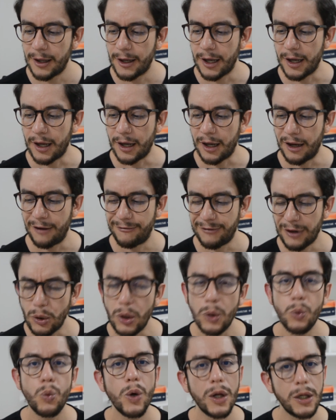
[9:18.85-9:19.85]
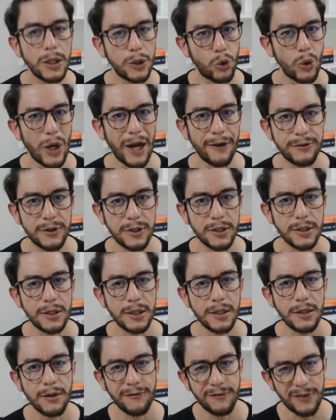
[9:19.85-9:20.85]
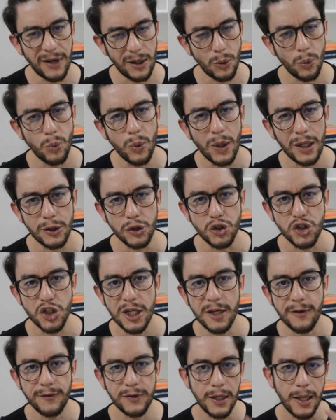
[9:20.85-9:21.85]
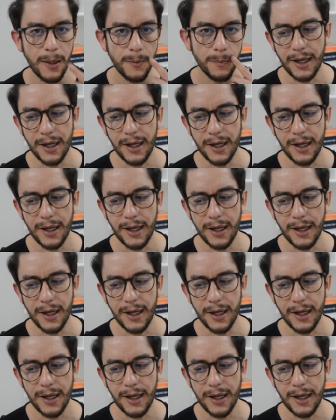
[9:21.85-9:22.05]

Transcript: very well crafted, very well achieved.